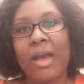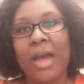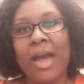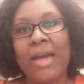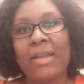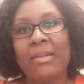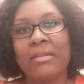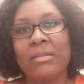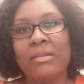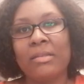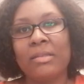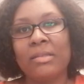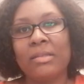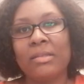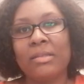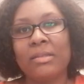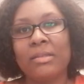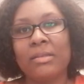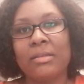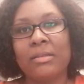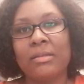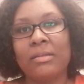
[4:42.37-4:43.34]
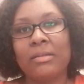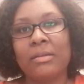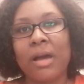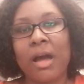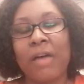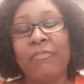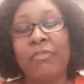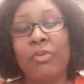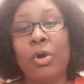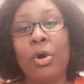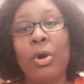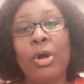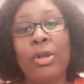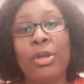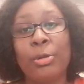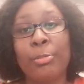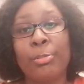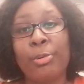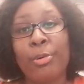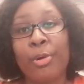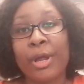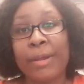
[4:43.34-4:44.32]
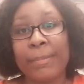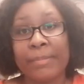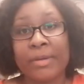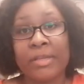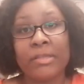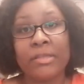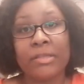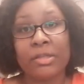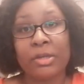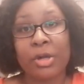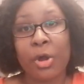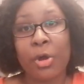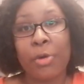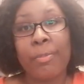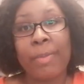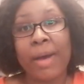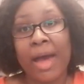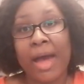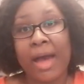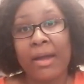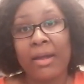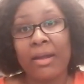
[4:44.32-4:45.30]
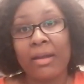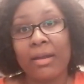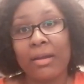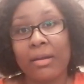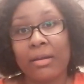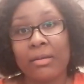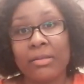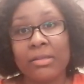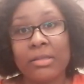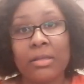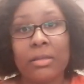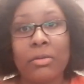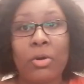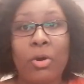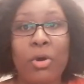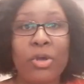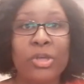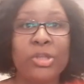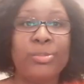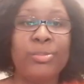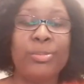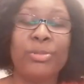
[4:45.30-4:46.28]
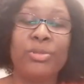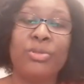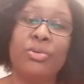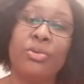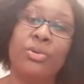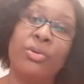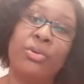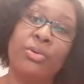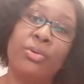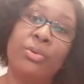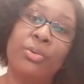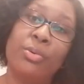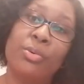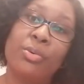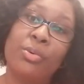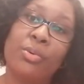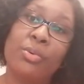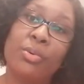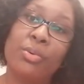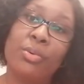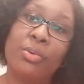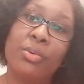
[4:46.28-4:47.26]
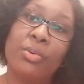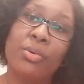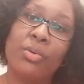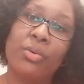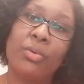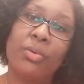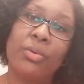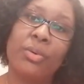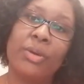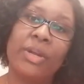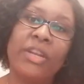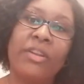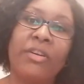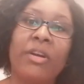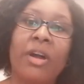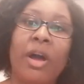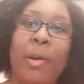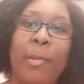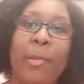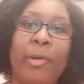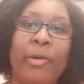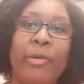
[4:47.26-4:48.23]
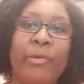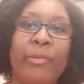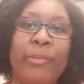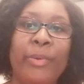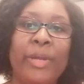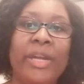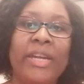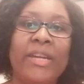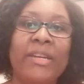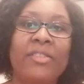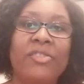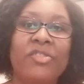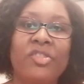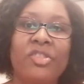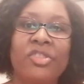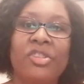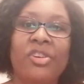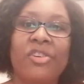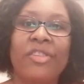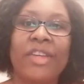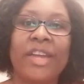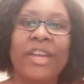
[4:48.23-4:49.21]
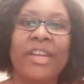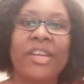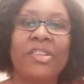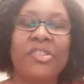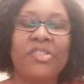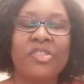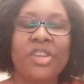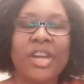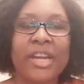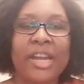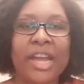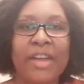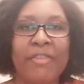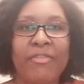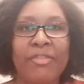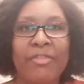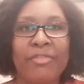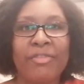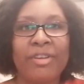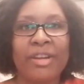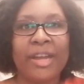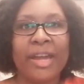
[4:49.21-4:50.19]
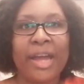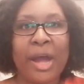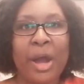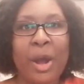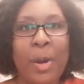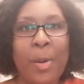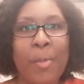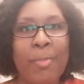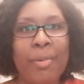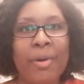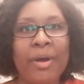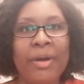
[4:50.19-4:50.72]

And I've got an appointment to go back to the hospital in a couple of weeks just so they can check everything out.